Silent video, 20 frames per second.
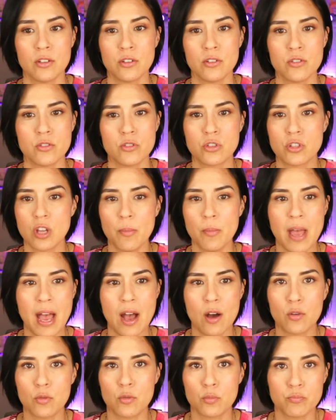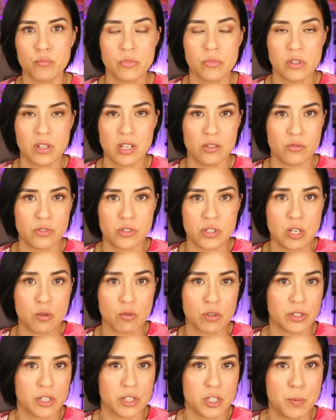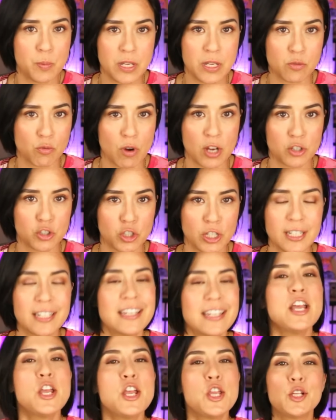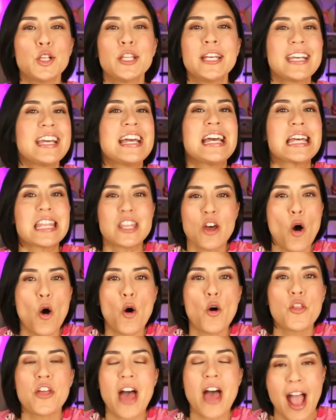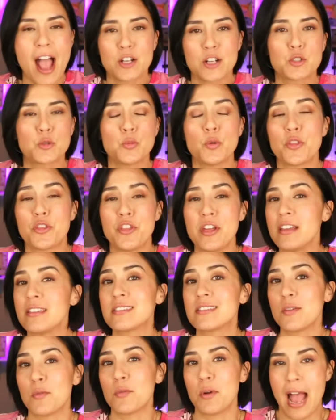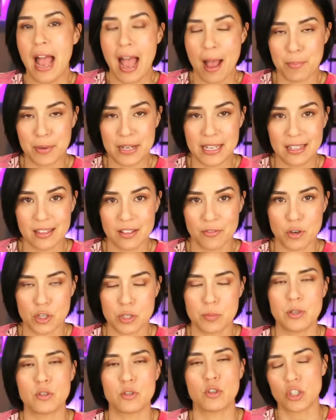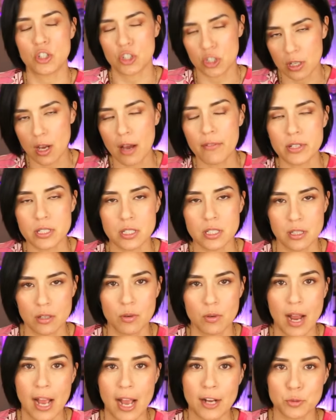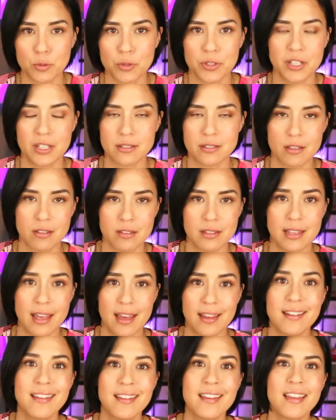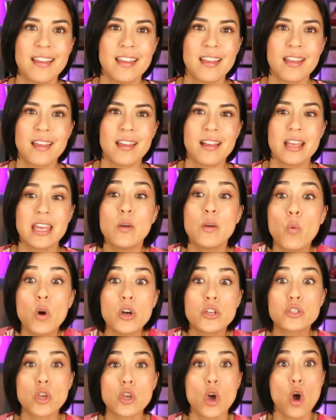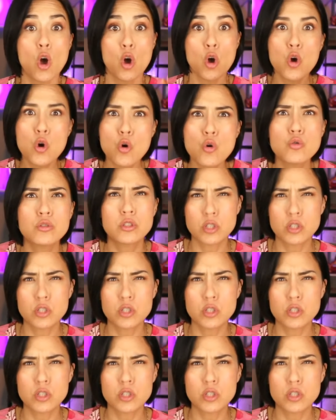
somehow secretly speaks Russian. Like all the actual things that were happening in the first administration. Obviously, there were actual things other than that. It was, who's